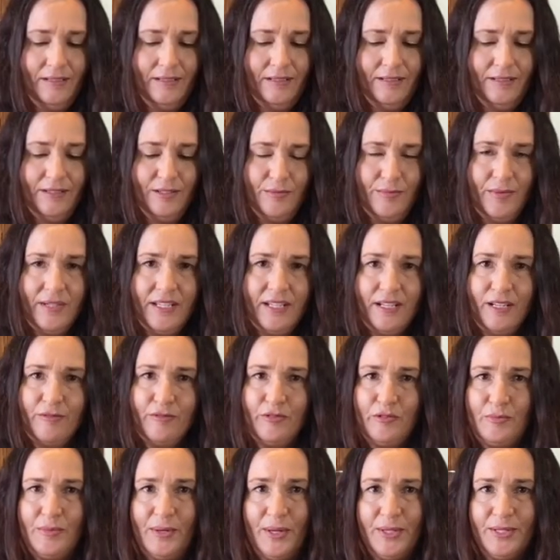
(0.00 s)
You've got to be
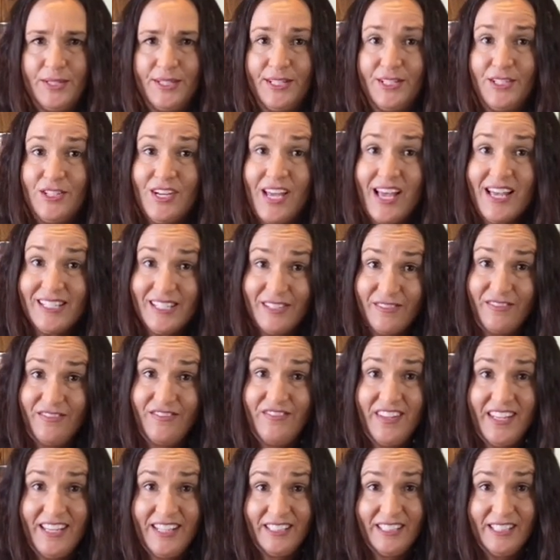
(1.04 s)
careful because the jars are
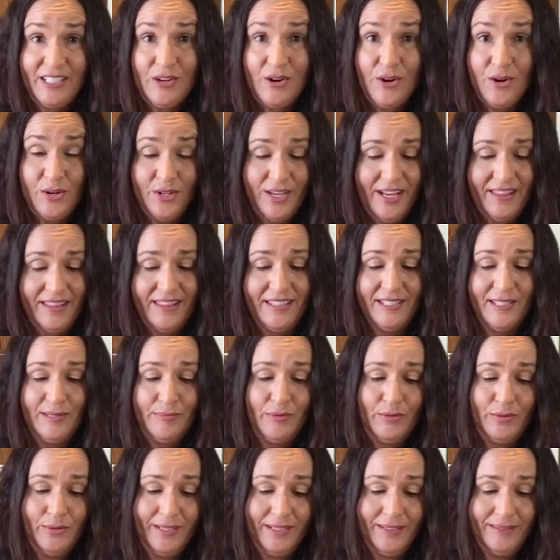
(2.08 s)
fairly hot at this
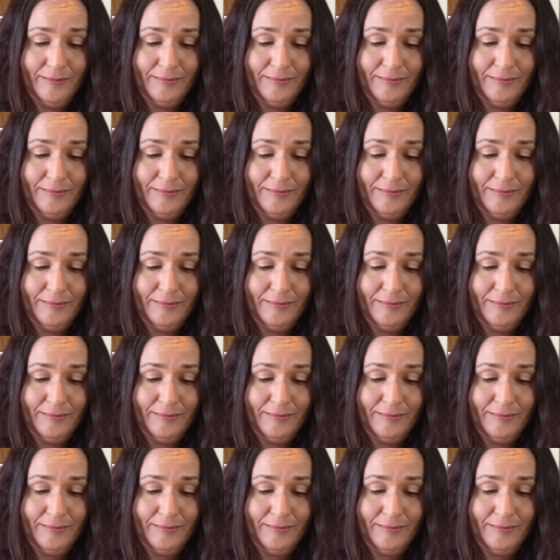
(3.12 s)
point.